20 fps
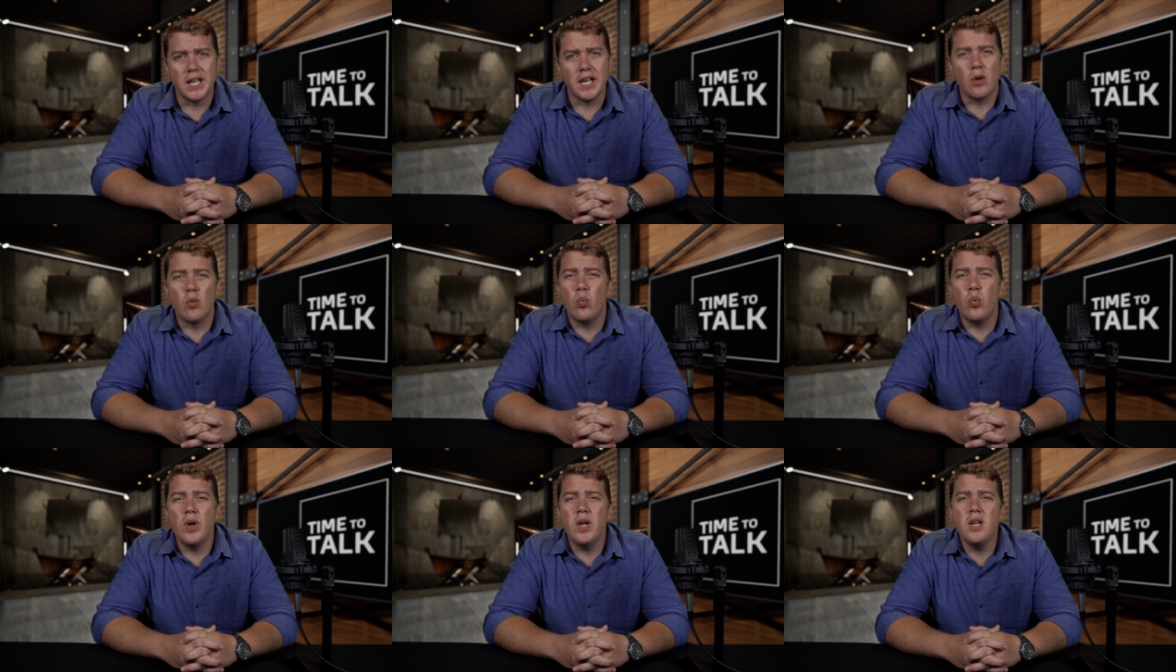
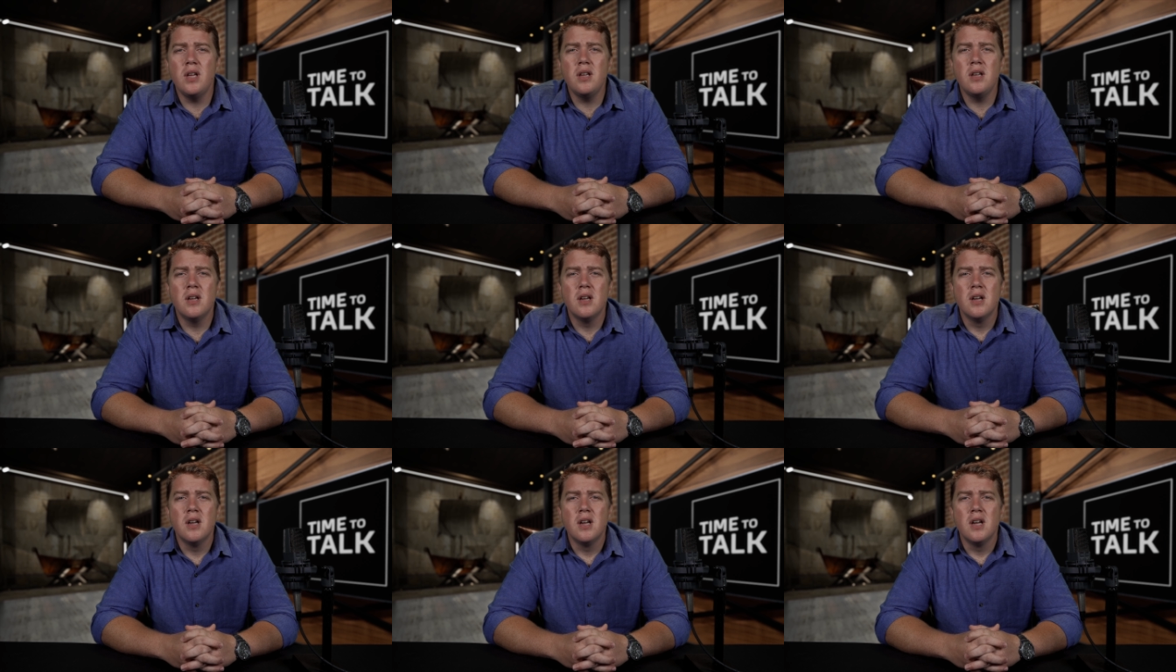like
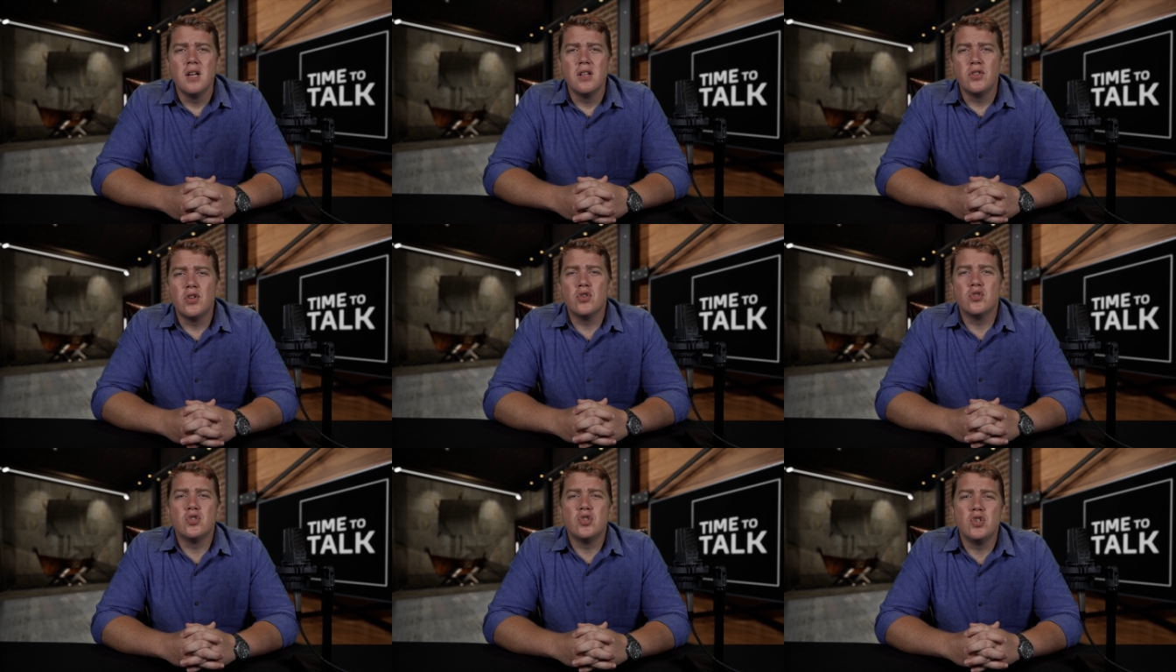we
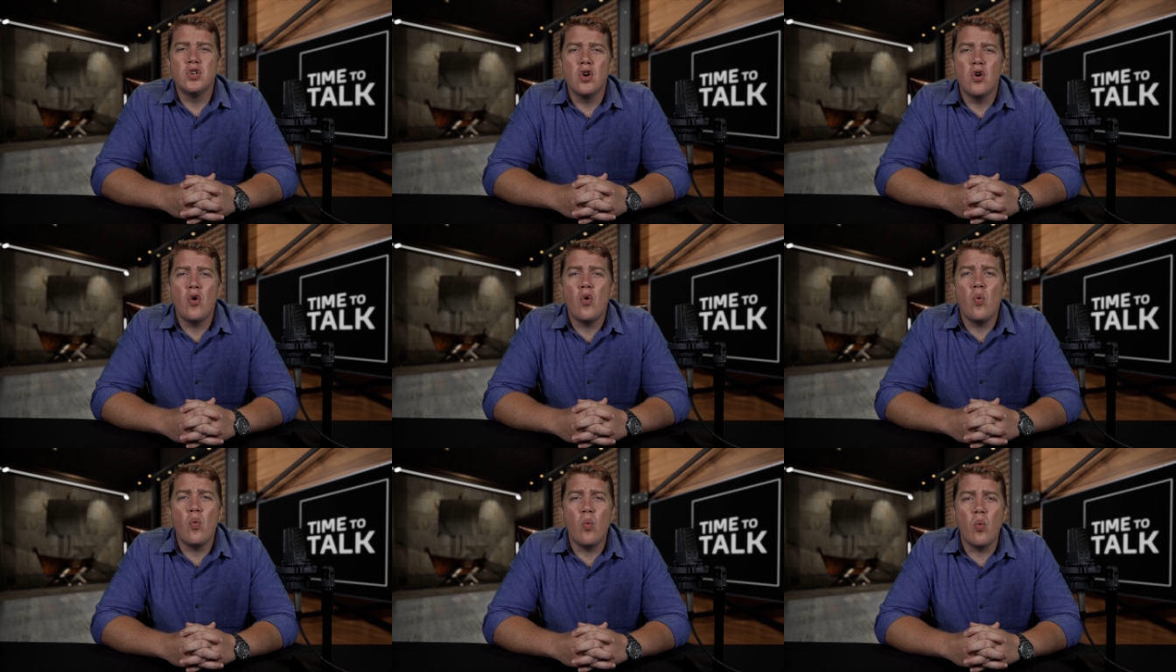there's
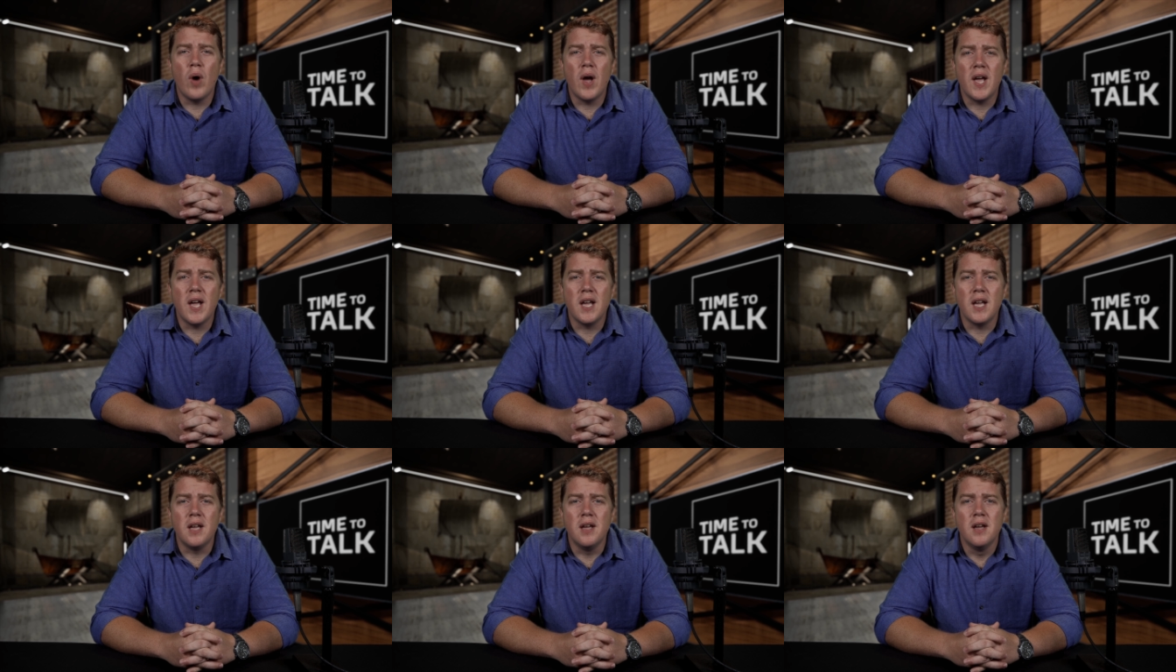no
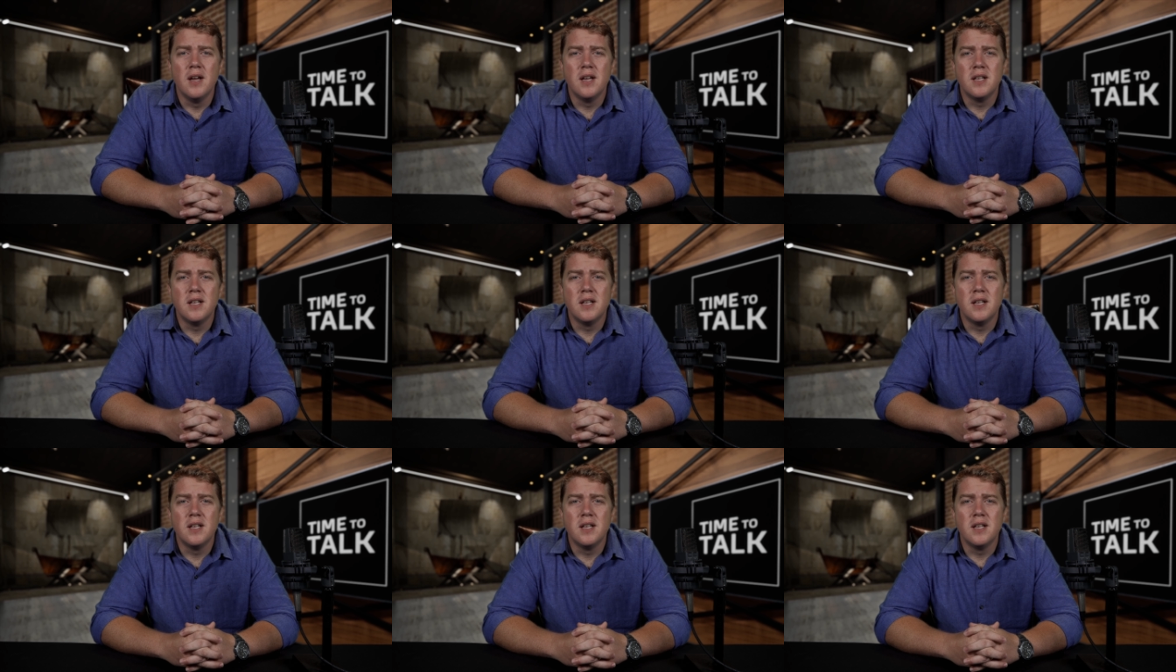way